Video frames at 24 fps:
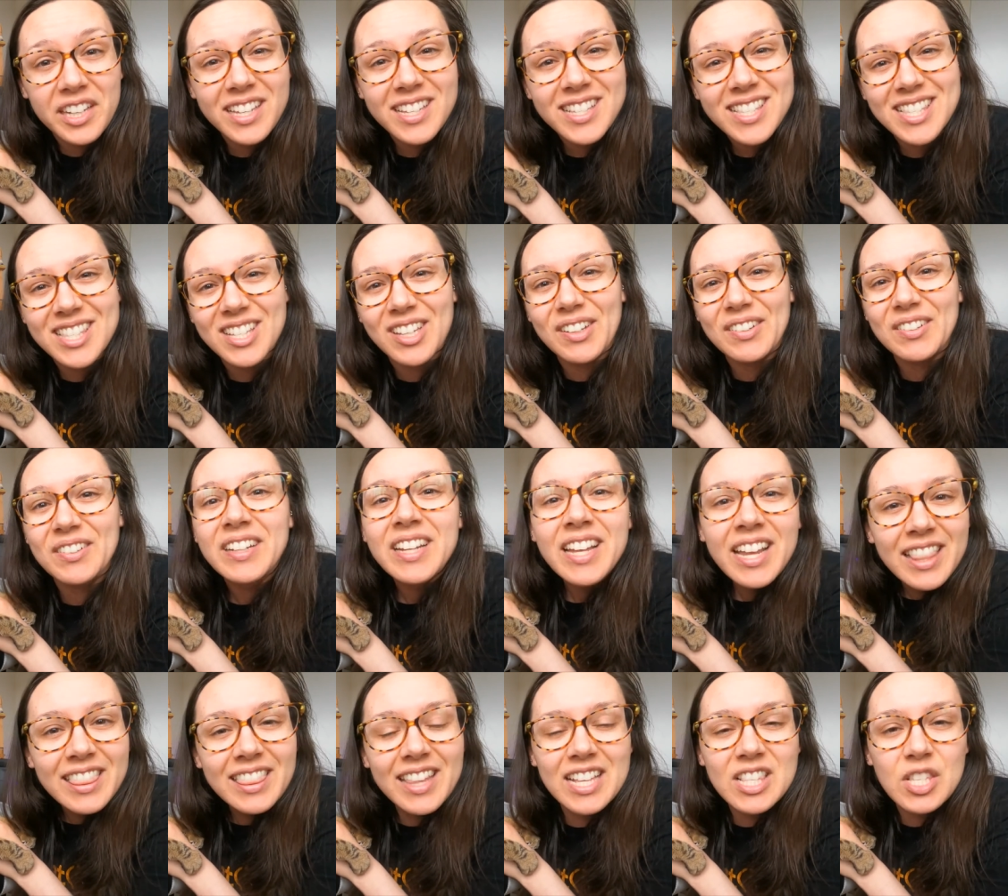So
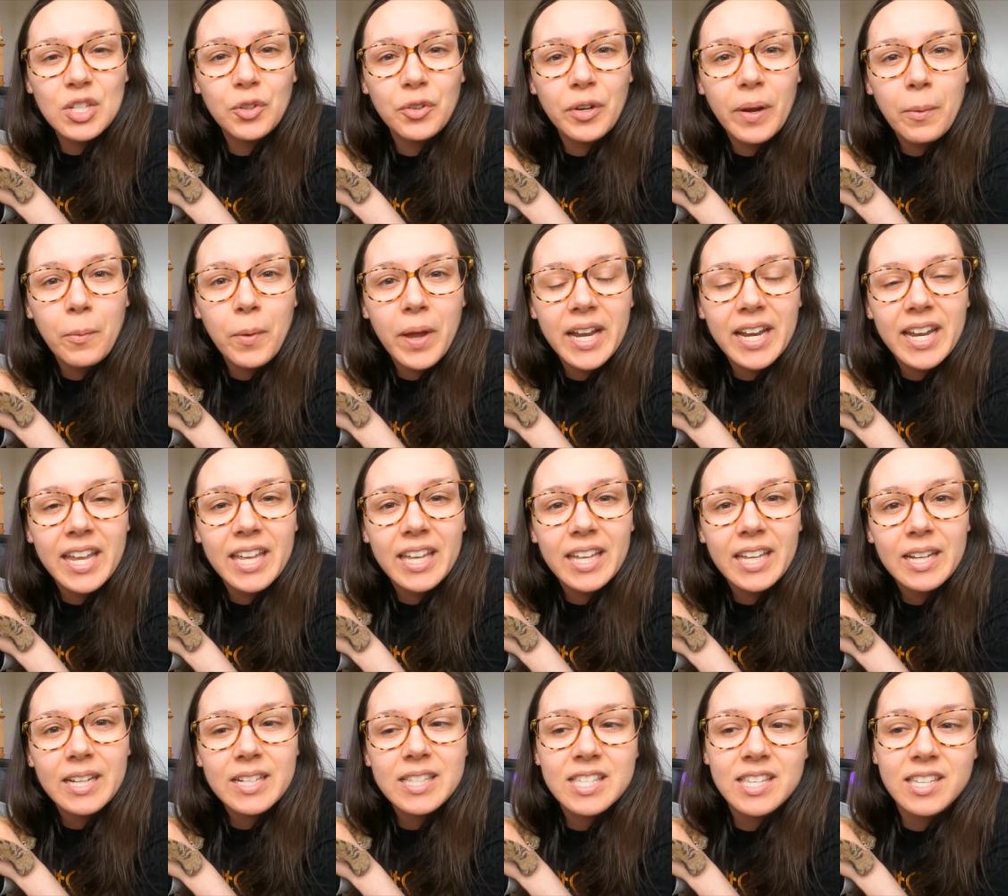that's a great way
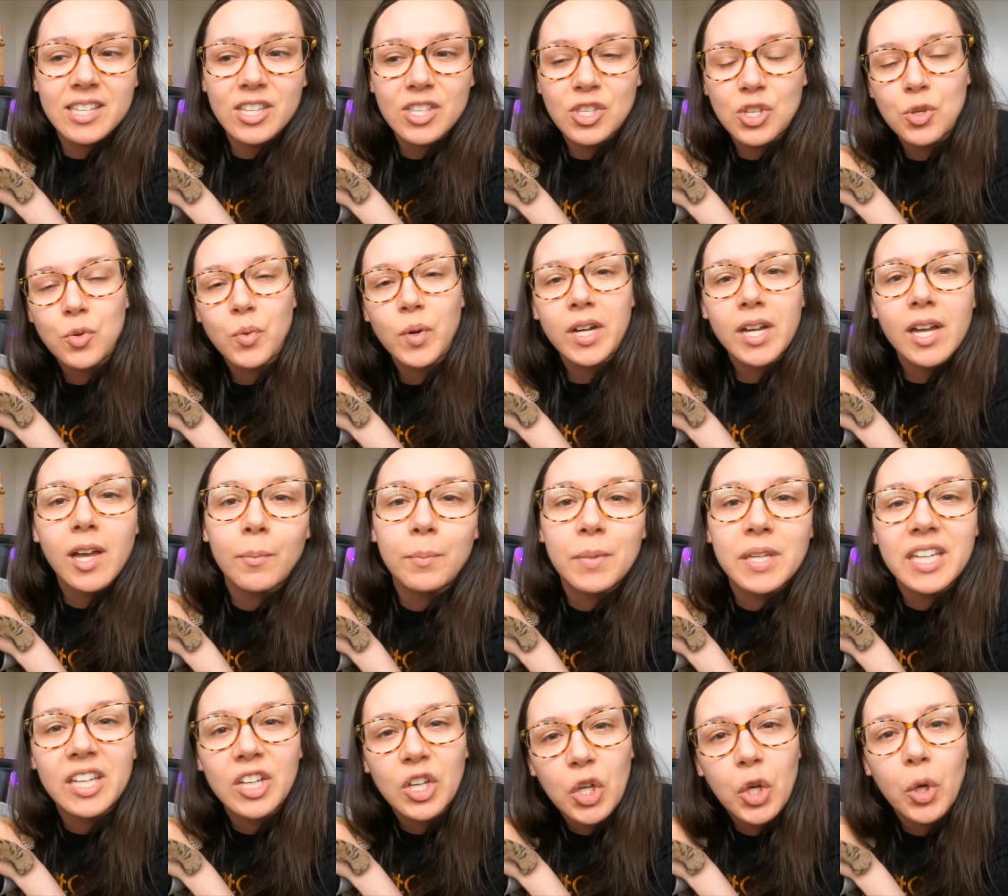to do a coming
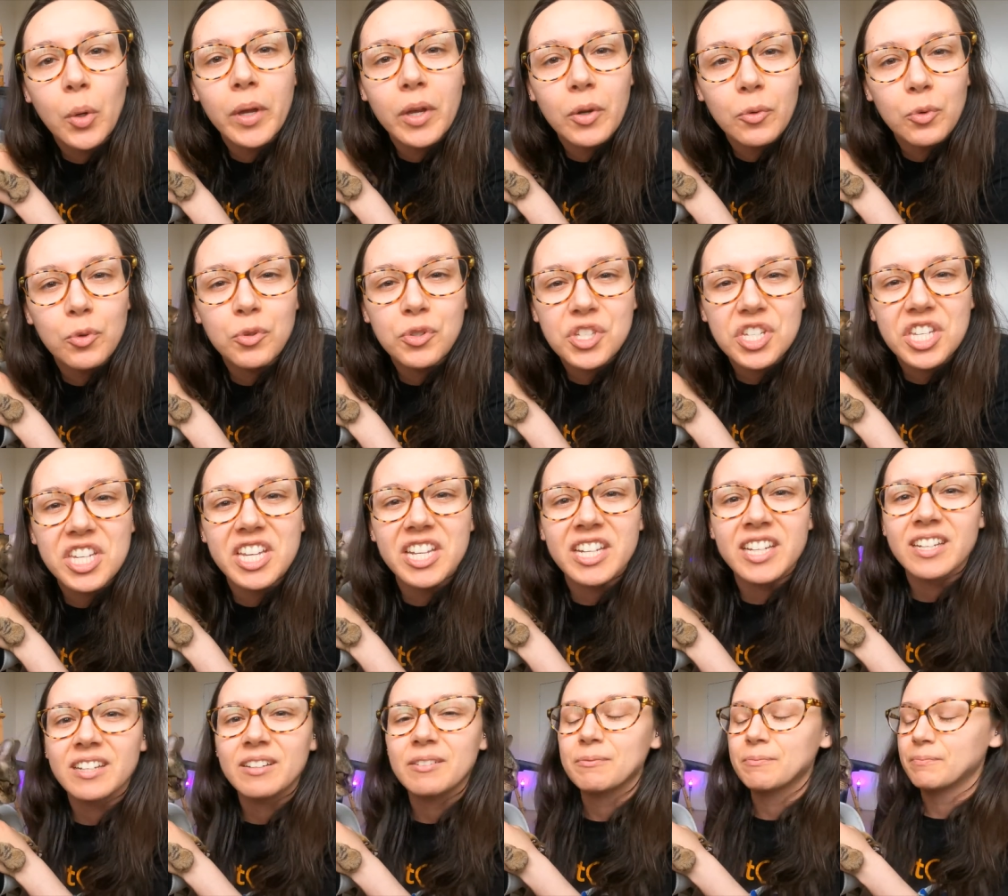and going routine.
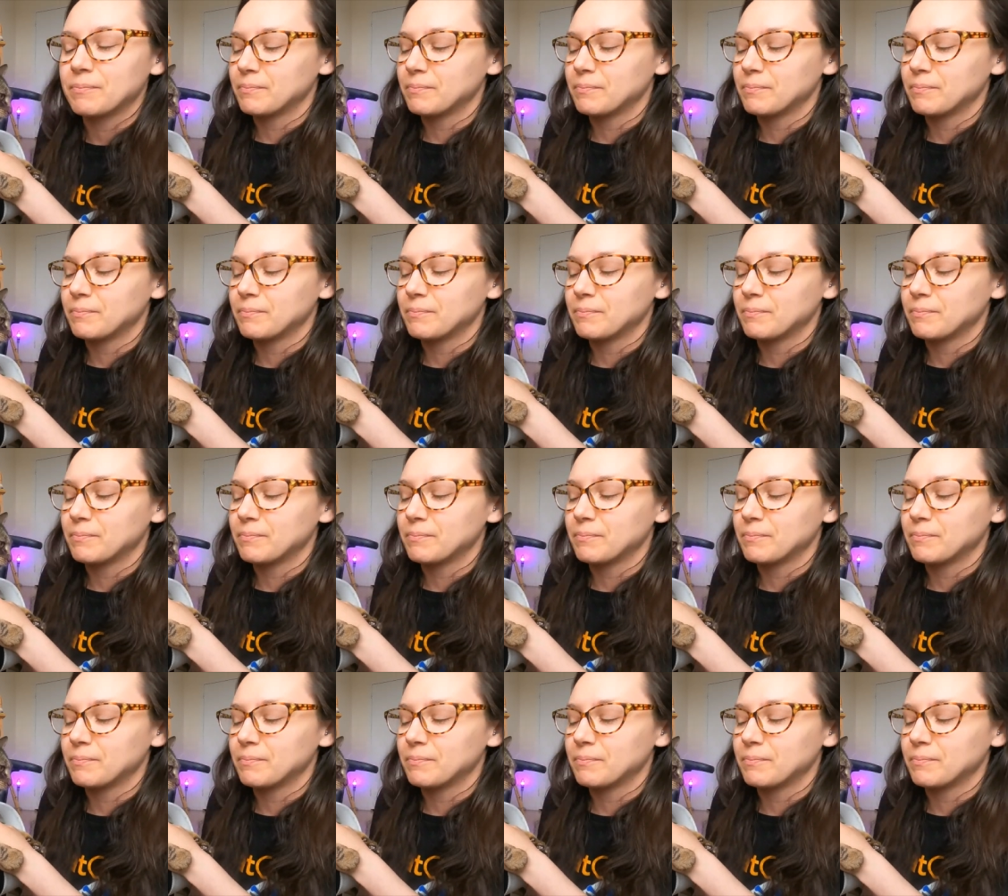